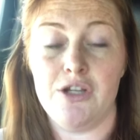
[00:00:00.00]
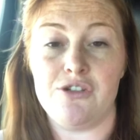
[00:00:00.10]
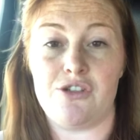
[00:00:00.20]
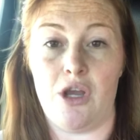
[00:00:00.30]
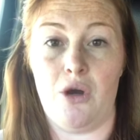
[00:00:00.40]

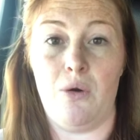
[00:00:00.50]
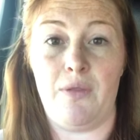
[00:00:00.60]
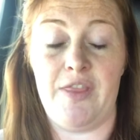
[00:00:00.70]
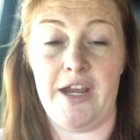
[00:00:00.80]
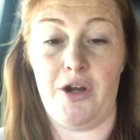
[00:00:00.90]
So
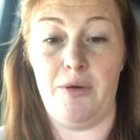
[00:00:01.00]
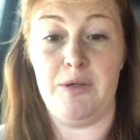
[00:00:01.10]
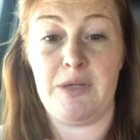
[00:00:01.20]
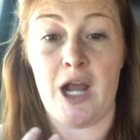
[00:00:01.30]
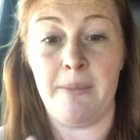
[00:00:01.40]
they are
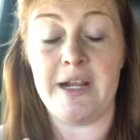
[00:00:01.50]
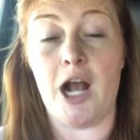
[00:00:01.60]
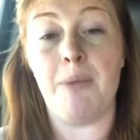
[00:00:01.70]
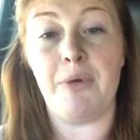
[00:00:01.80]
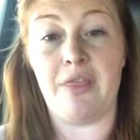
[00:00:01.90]
coming
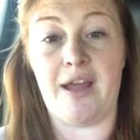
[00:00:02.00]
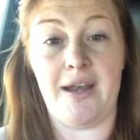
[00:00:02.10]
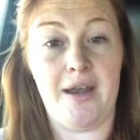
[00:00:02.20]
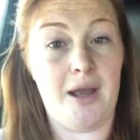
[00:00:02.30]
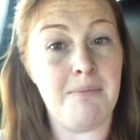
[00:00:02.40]
up with
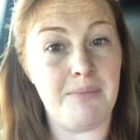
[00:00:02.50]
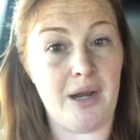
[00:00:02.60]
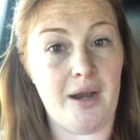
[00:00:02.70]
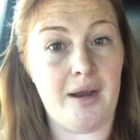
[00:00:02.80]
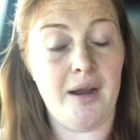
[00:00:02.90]
that
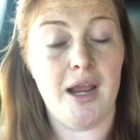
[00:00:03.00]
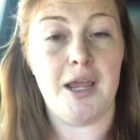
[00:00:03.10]
number